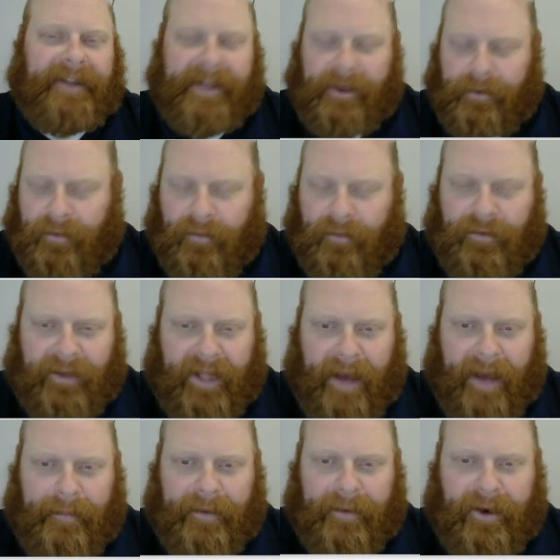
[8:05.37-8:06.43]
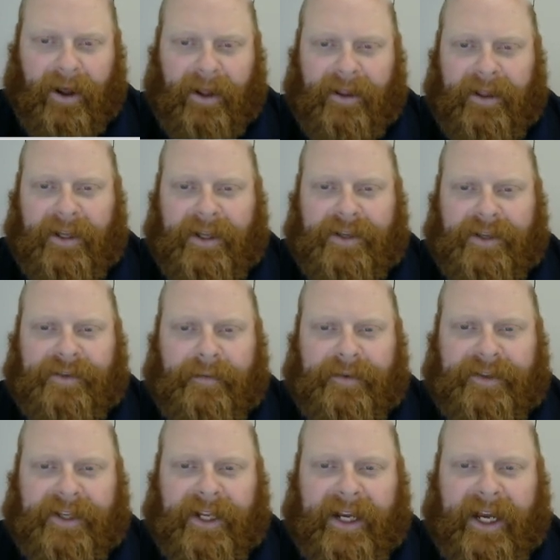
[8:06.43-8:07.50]
don't overlap at all. So I'm
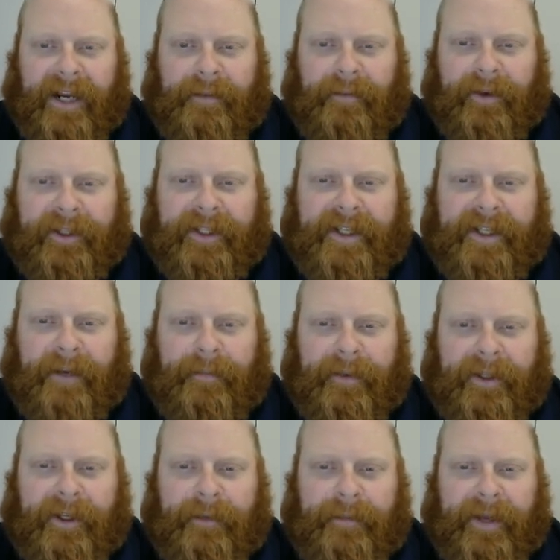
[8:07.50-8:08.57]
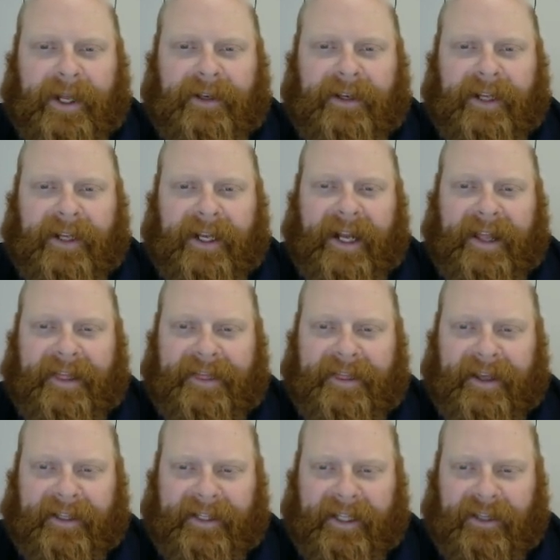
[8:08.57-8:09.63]
just going to kind of bring this up a little bit, and I
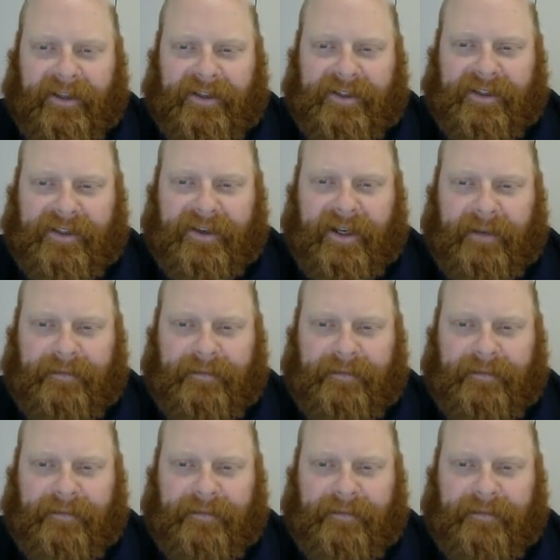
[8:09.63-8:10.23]
think that looks good.